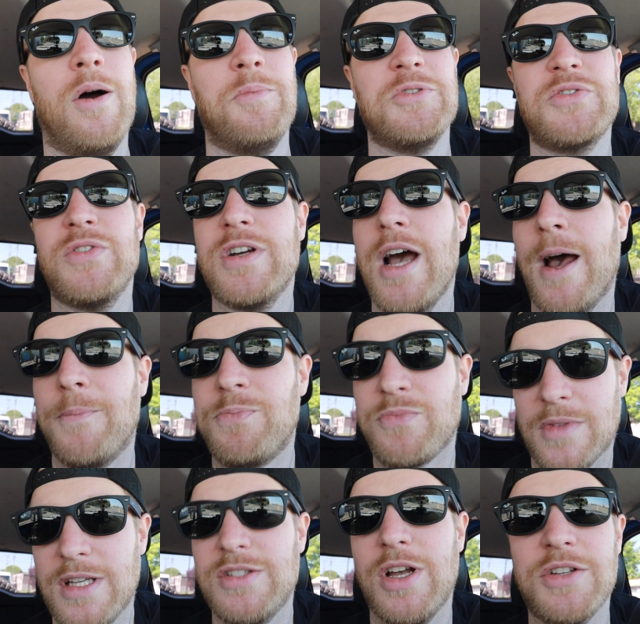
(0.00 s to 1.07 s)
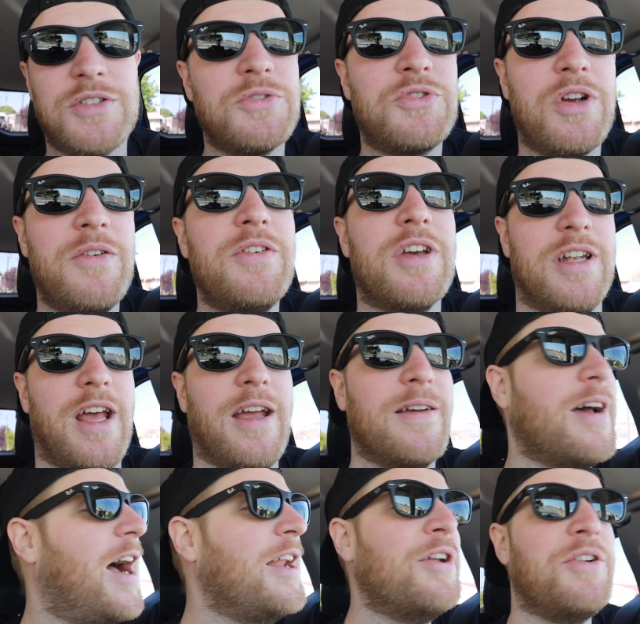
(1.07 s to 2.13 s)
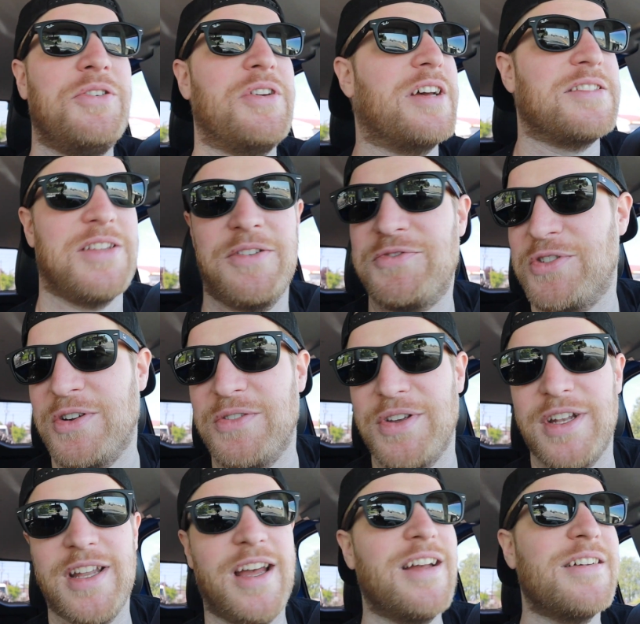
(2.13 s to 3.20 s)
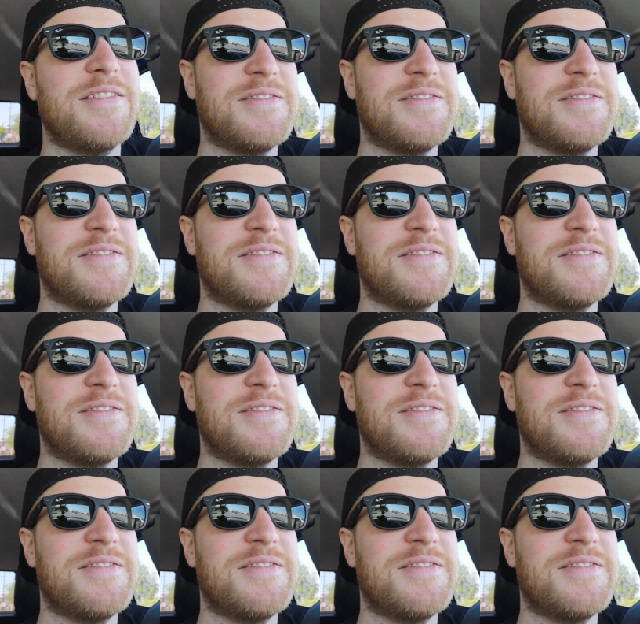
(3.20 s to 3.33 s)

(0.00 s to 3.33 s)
I almost forgot. It's also trivia day. I know you guys love trivia day.